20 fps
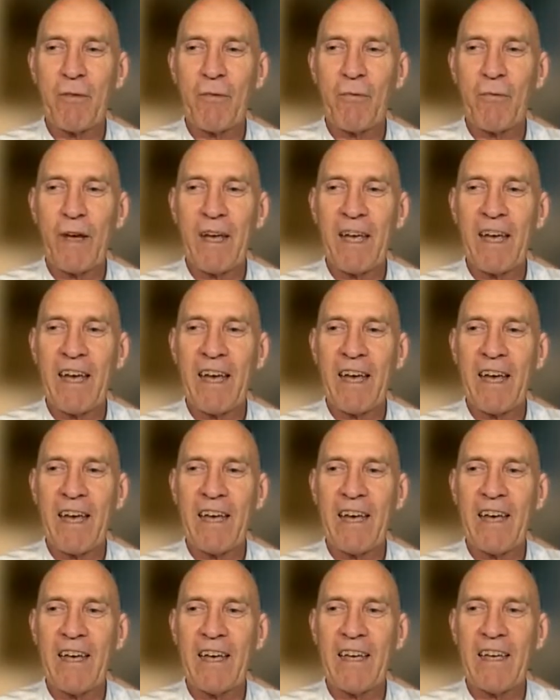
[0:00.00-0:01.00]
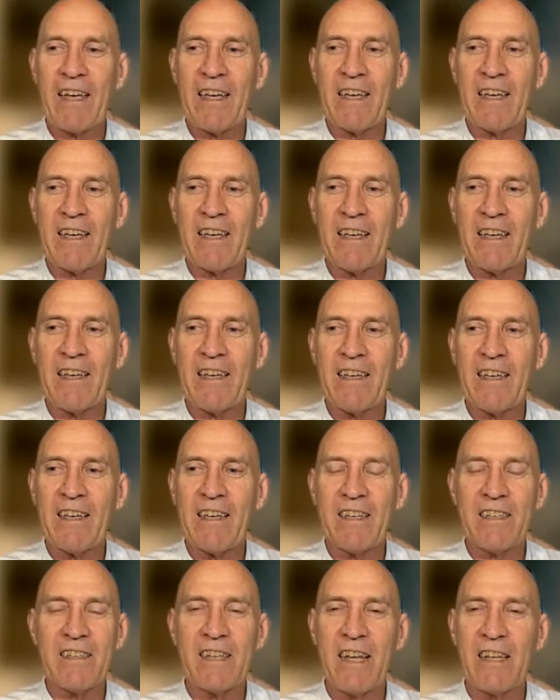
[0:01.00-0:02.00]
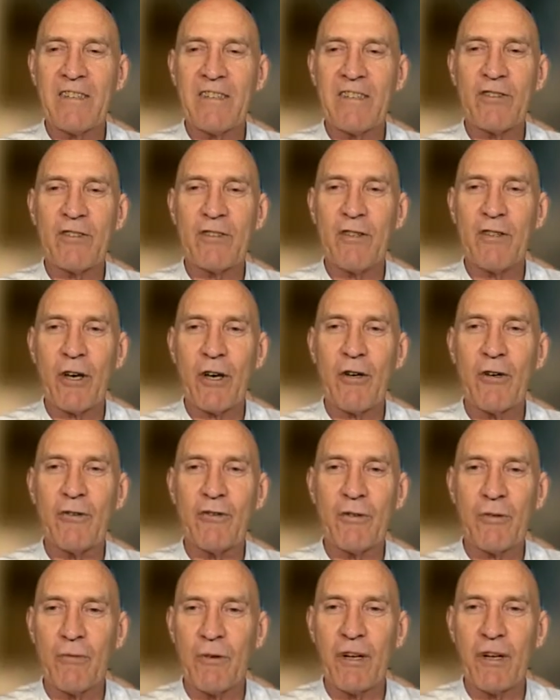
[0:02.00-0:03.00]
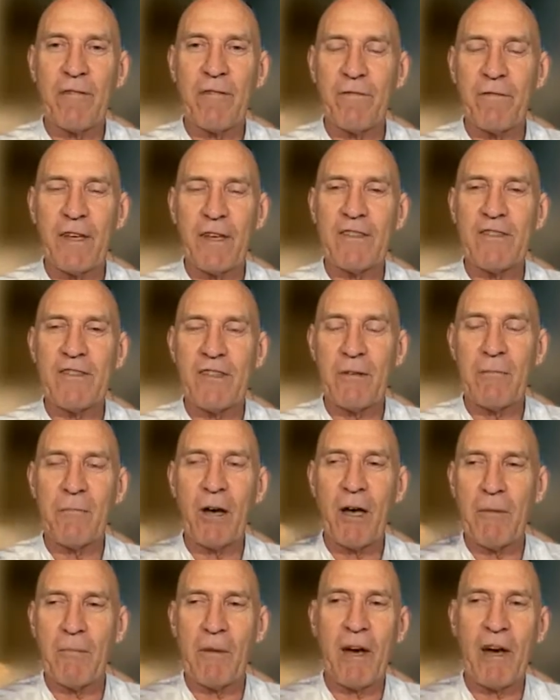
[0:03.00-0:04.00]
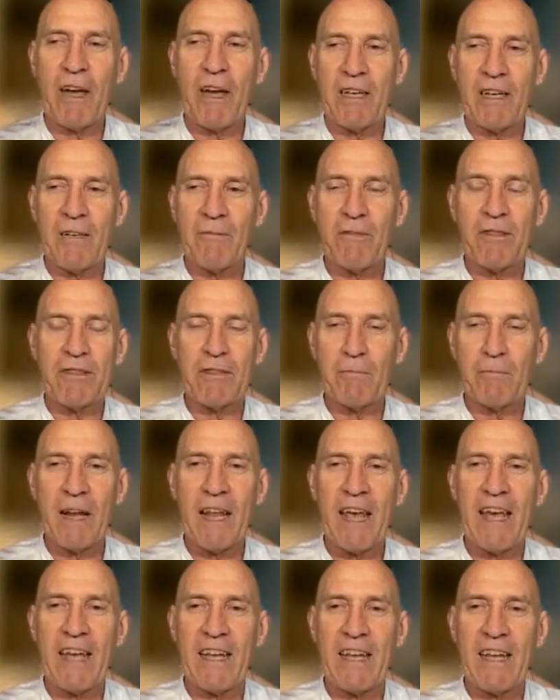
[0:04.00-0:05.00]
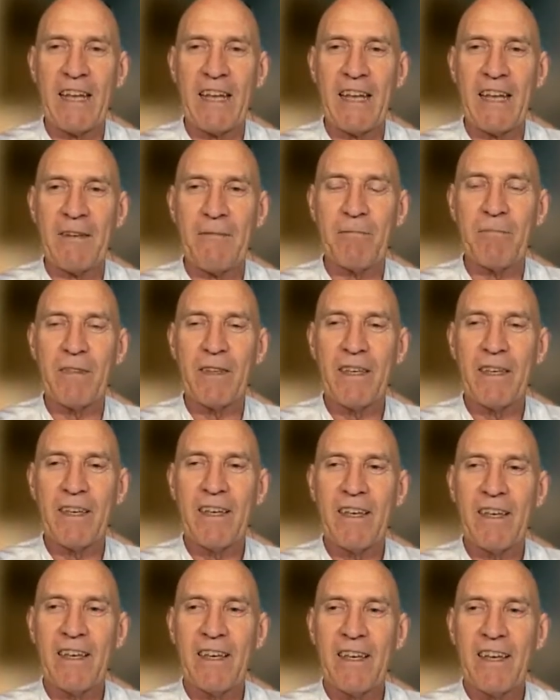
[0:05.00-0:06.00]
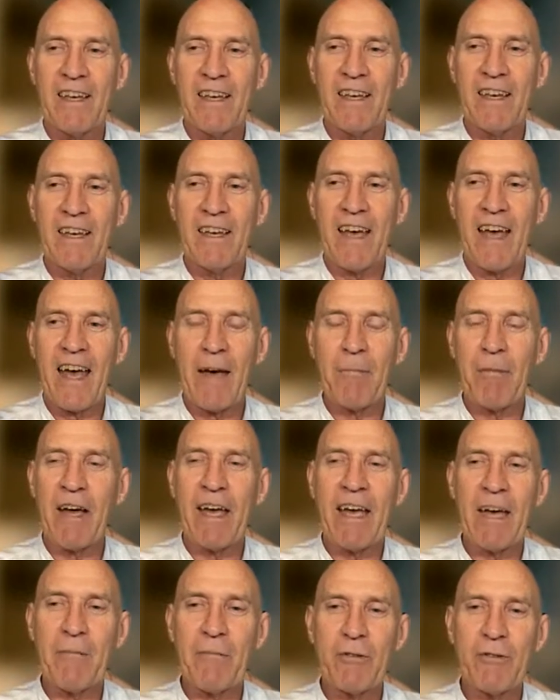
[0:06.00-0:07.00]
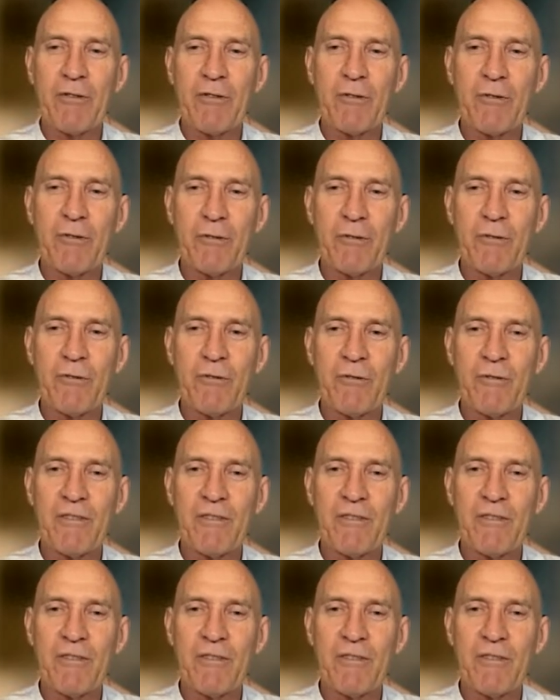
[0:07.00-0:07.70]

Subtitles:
where it doesn't go to what I fixed in my mind as a plan. Am I able to